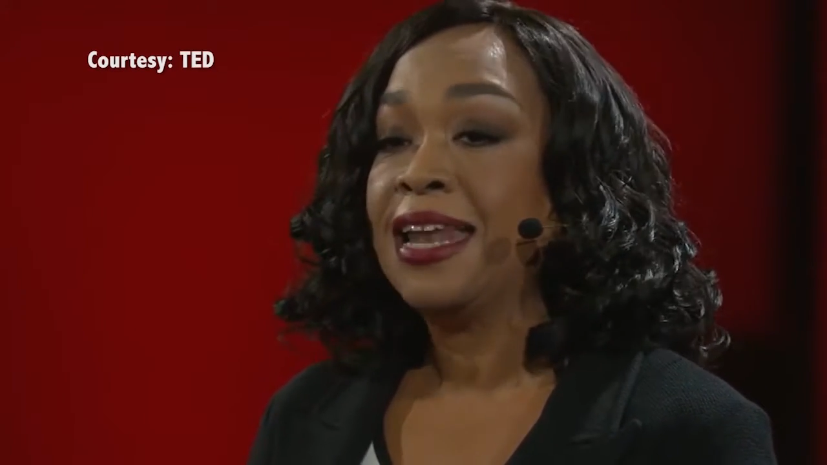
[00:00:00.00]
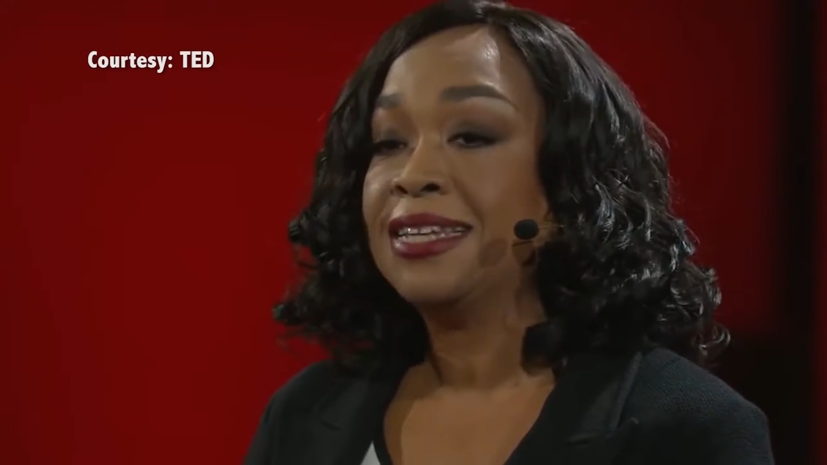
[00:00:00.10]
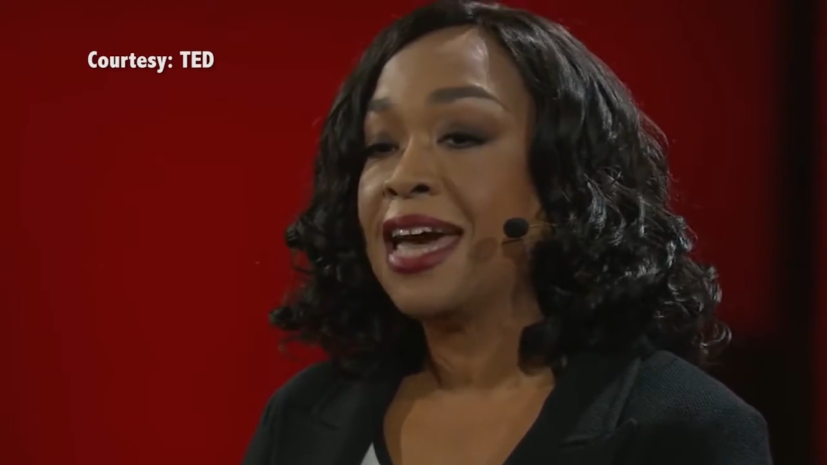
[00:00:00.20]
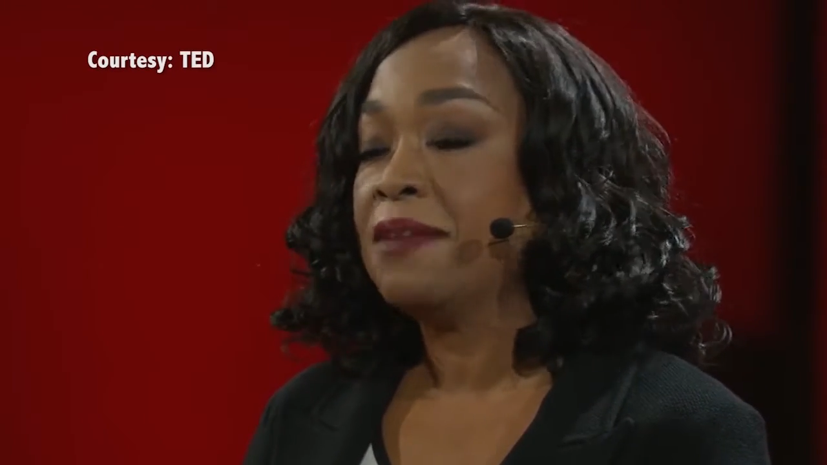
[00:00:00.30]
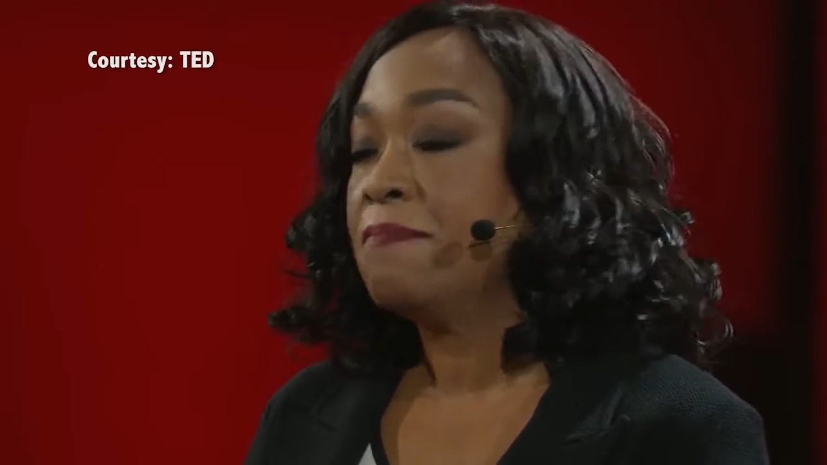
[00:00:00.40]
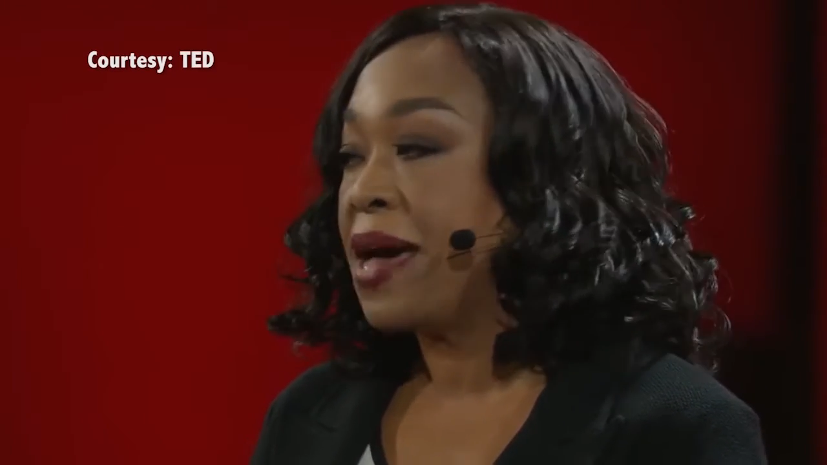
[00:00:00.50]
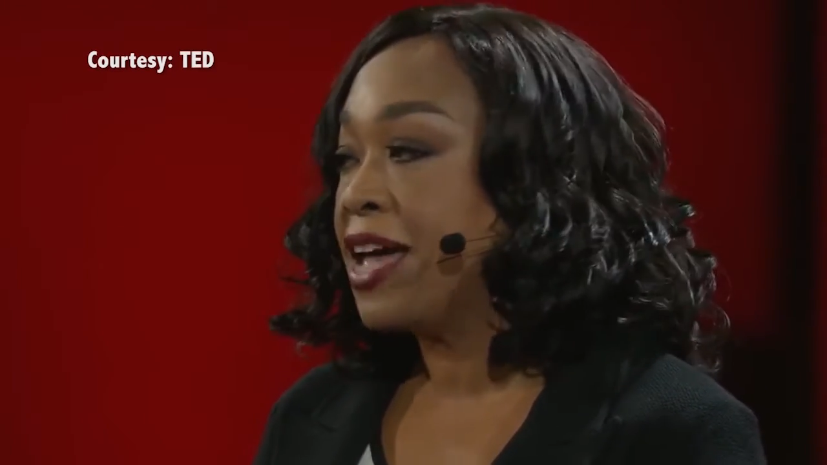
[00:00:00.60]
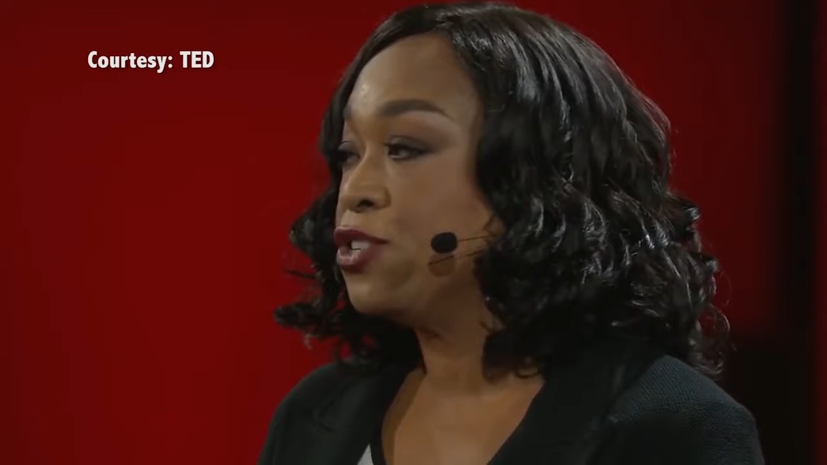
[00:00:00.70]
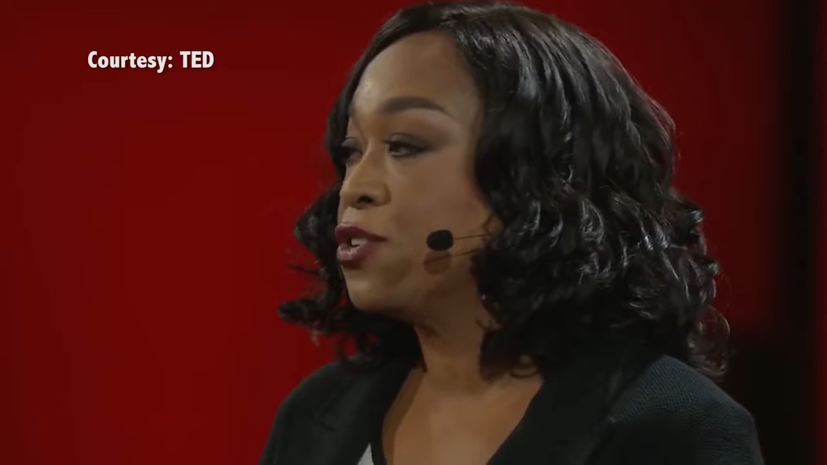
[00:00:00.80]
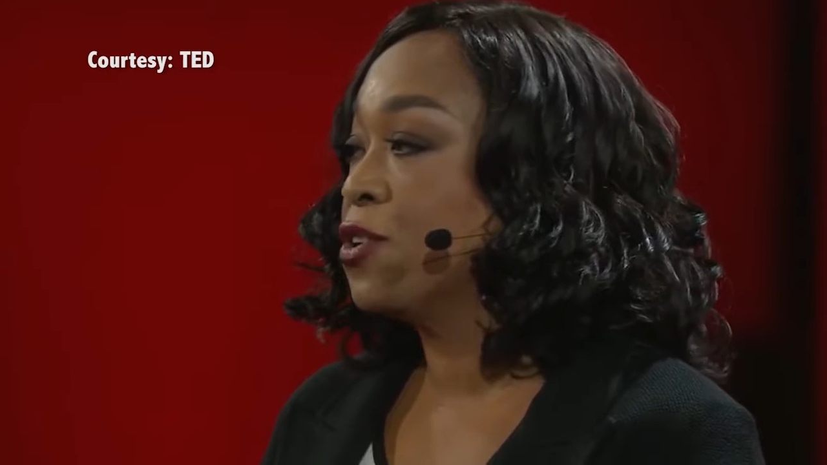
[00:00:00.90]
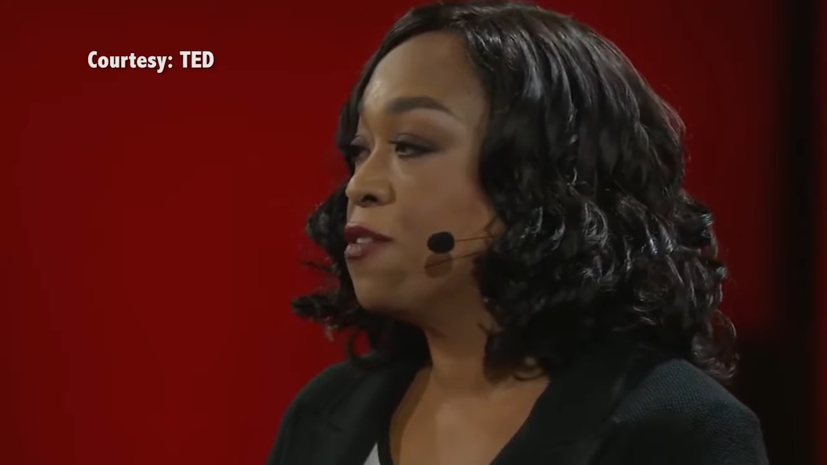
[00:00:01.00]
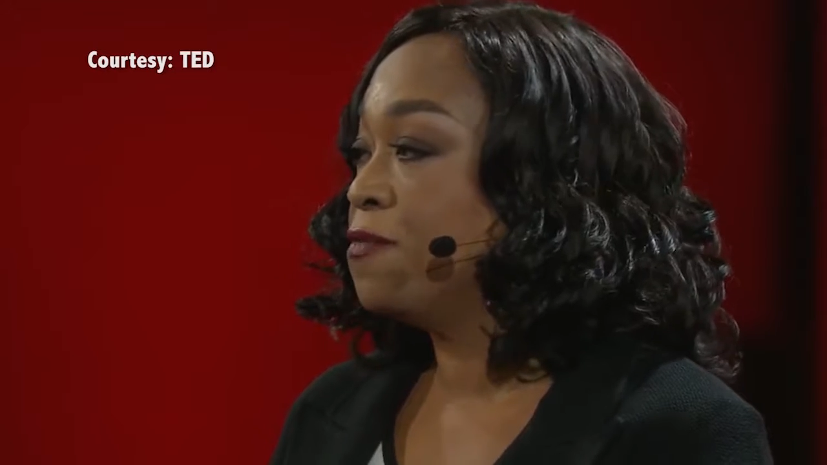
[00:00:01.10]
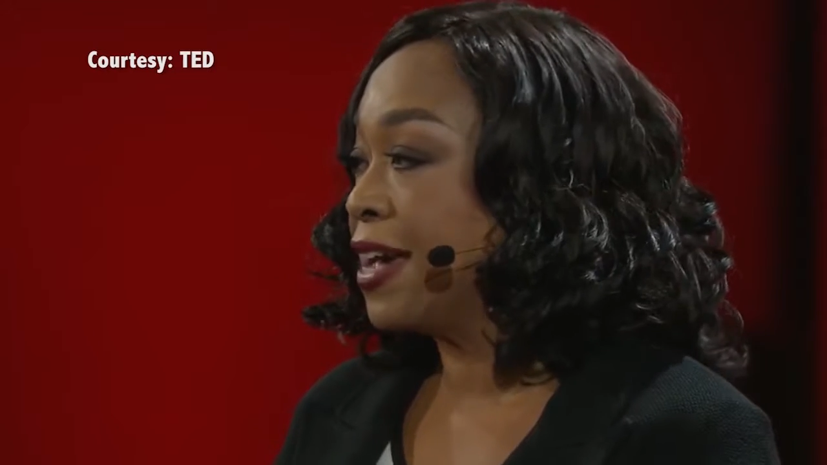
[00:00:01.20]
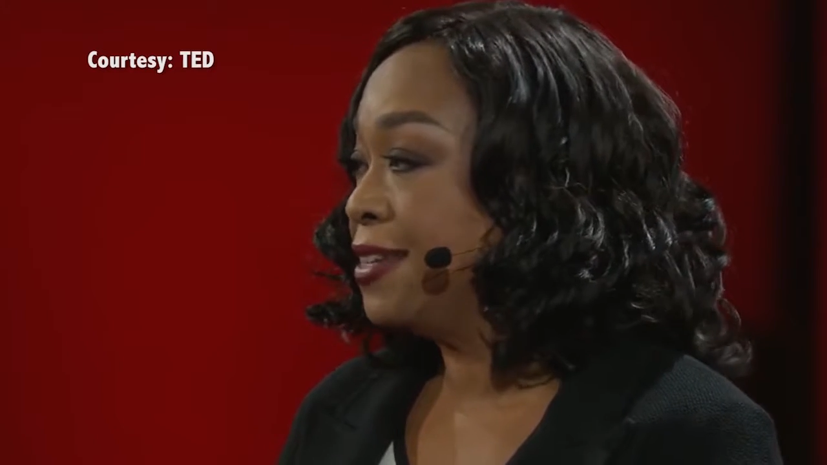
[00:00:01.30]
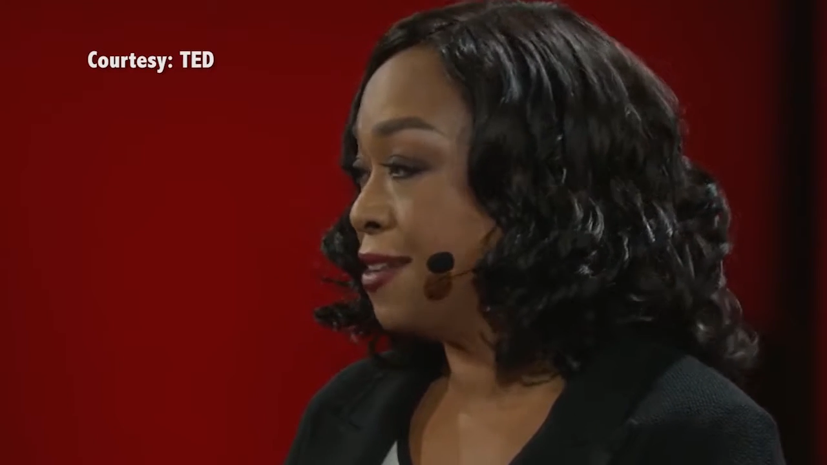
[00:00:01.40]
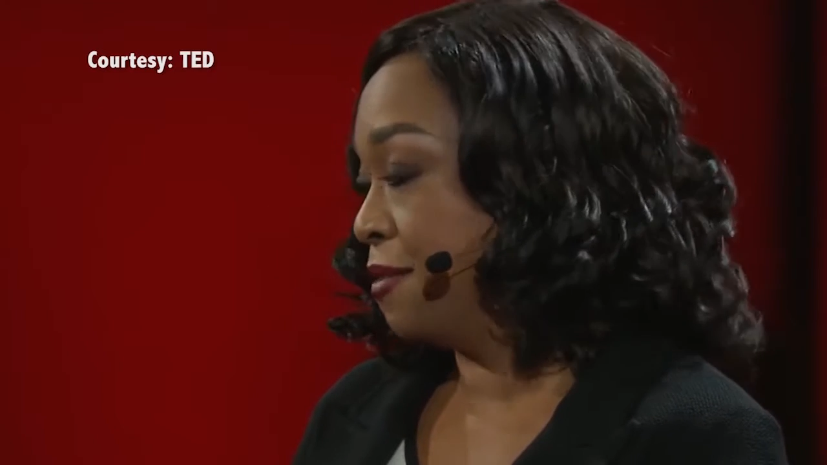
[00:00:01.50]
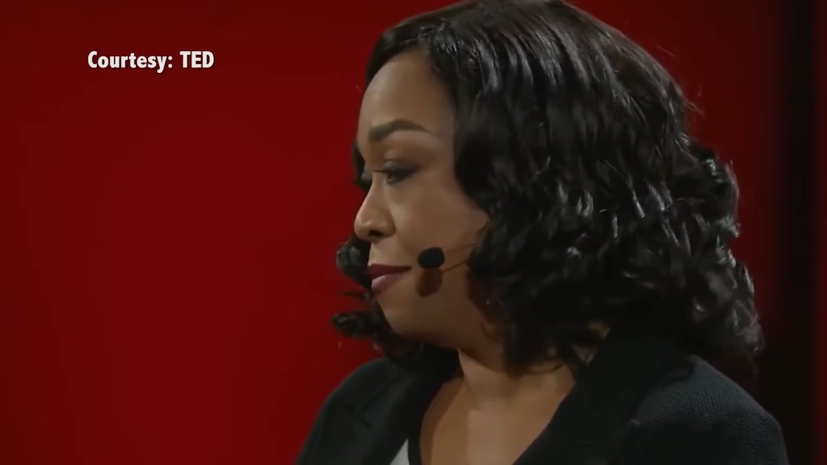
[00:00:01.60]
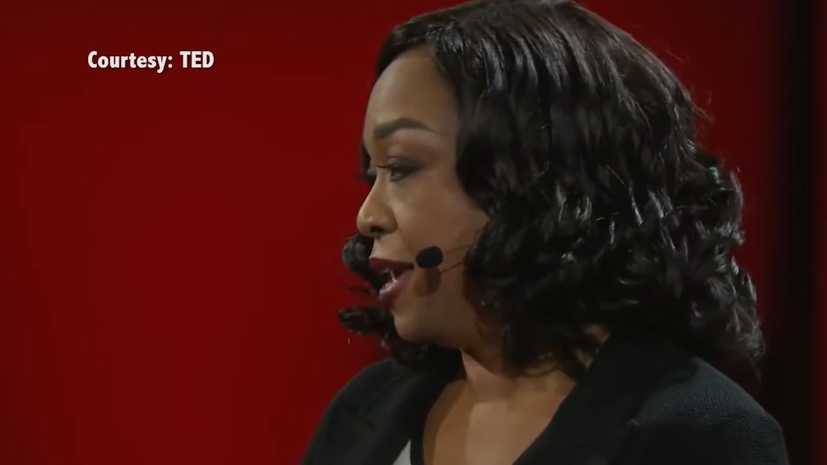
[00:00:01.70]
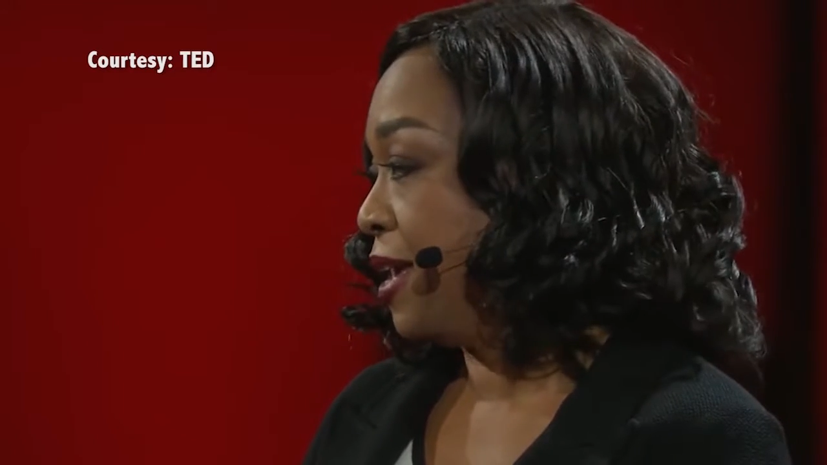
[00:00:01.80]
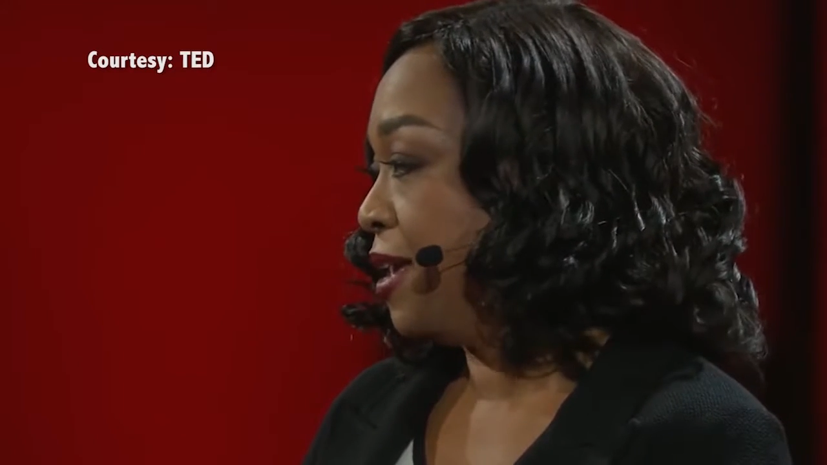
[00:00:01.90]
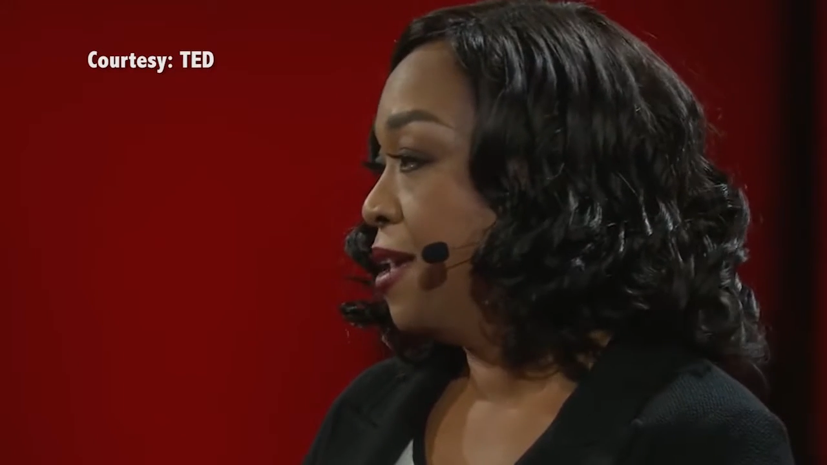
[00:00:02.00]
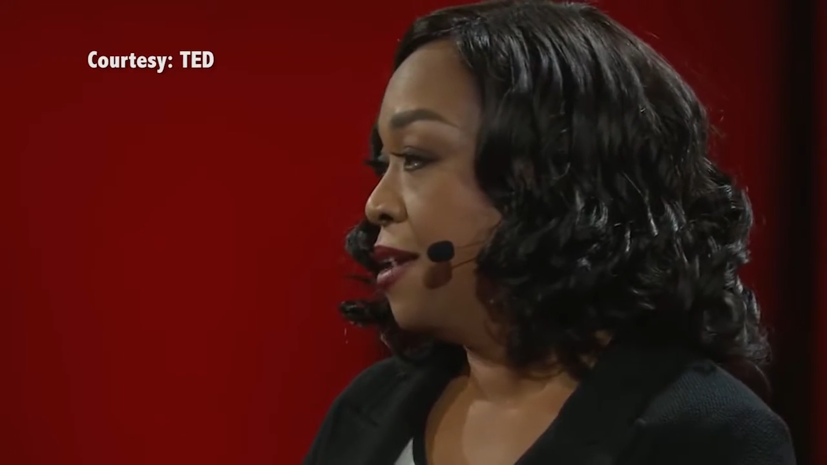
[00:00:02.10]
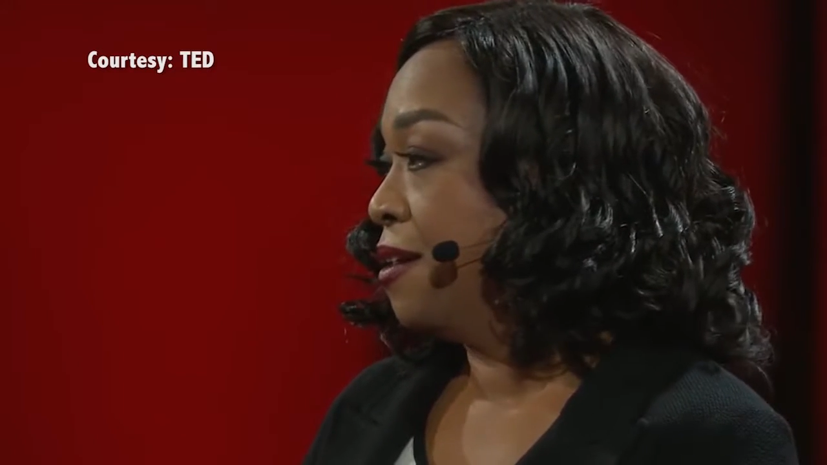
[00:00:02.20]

And it's had a magical effect on me,